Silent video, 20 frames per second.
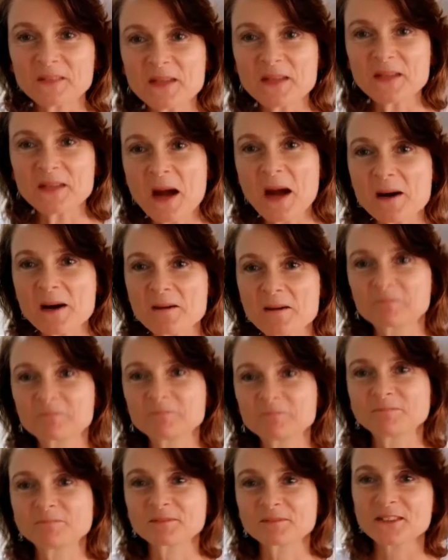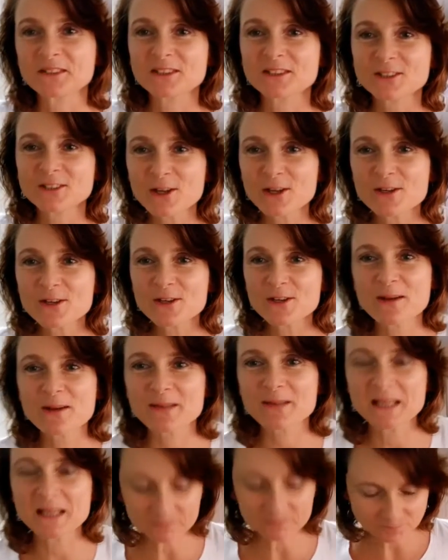Yum, so
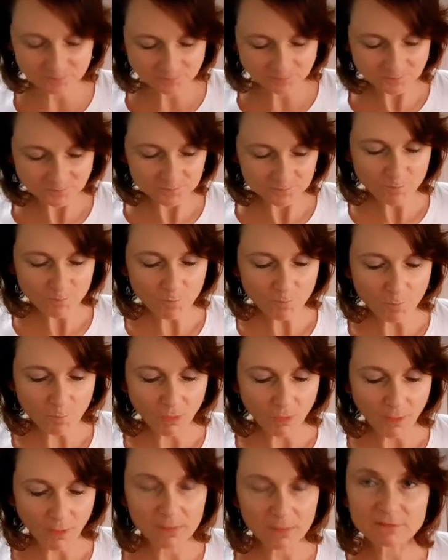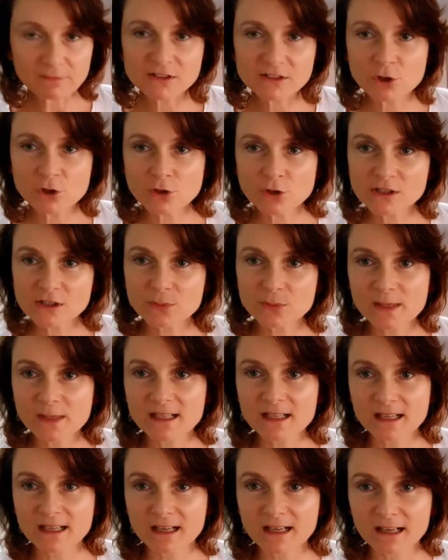yummy. But if it's not
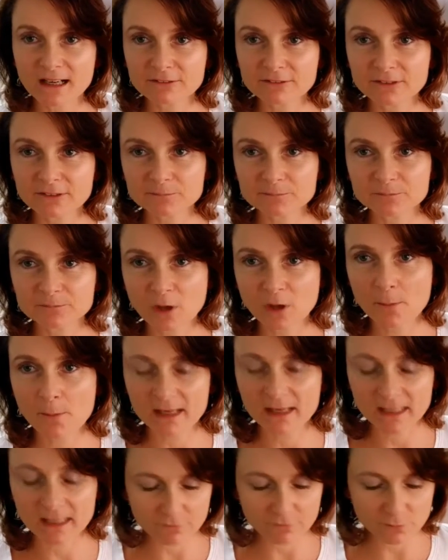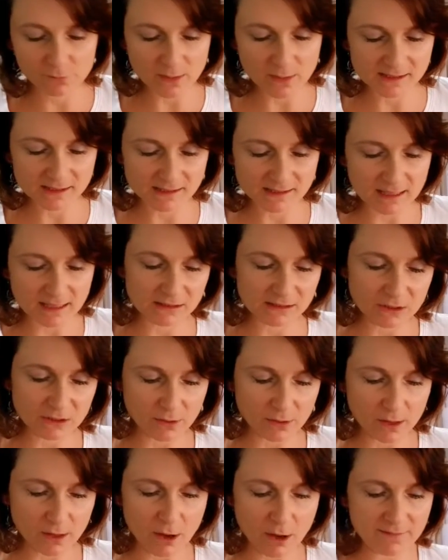sweet enough, I'm making it for my son,
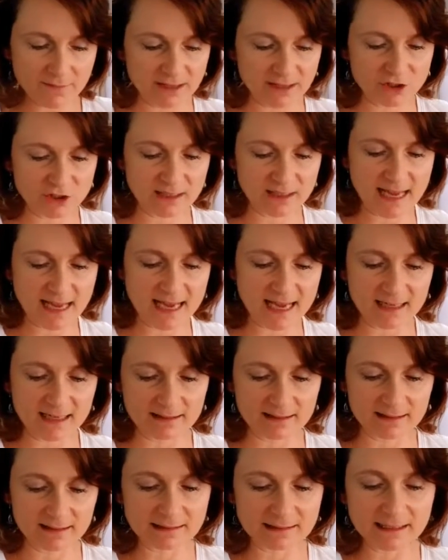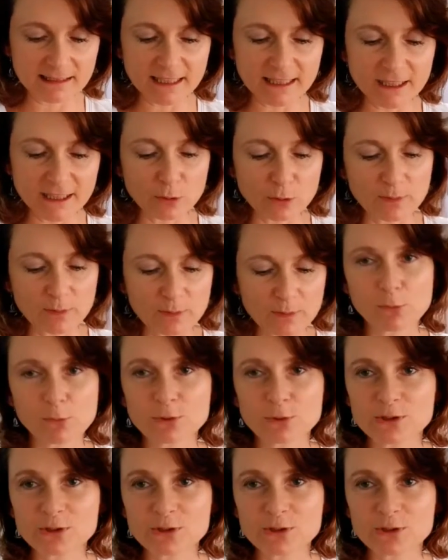so I've actually added a little bit more